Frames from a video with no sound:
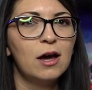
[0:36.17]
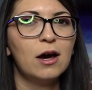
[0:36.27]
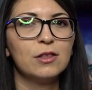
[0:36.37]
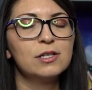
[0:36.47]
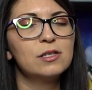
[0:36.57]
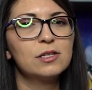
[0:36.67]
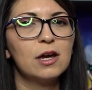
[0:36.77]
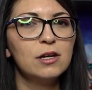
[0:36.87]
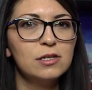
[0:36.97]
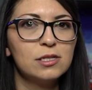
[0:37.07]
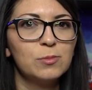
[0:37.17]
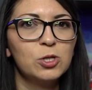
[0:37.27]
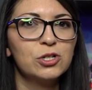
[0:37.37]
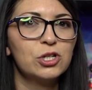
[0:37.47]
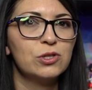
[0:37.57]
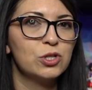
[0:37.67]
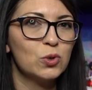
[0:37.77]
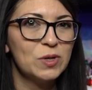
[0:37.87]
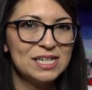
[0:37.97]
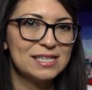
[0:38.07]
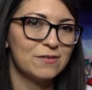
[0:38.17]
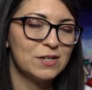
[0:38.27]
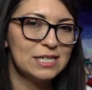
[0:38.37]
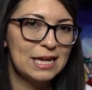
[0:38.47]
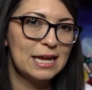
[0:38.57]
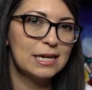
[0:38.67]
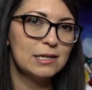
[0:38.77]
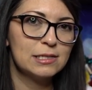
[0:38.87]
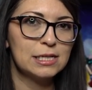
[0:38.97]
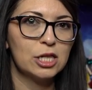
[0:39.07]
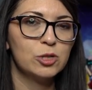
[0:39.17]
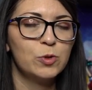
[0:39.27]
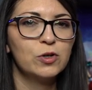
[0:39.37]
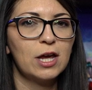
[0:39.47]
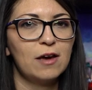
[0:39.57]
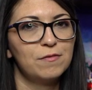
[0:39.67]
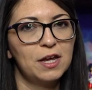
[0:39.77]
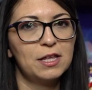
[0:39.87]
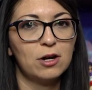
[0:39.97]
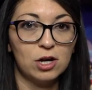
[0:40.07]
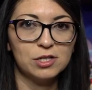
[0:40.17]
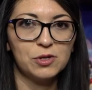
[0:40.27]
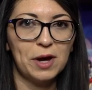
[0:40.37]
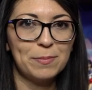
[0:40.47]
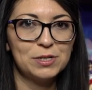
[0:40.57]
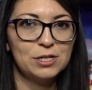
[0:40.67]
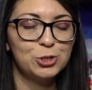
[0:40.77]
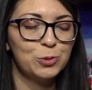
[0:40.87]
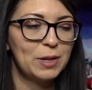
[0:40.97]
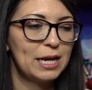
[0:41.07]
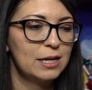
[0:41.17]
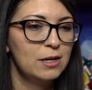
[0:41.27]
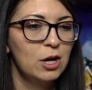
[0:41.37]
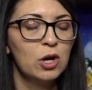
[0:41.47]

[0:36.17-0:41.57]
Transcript: Uh, this is kind of similar to the 2017 Sailor Moon Cafe that also happened in Japan,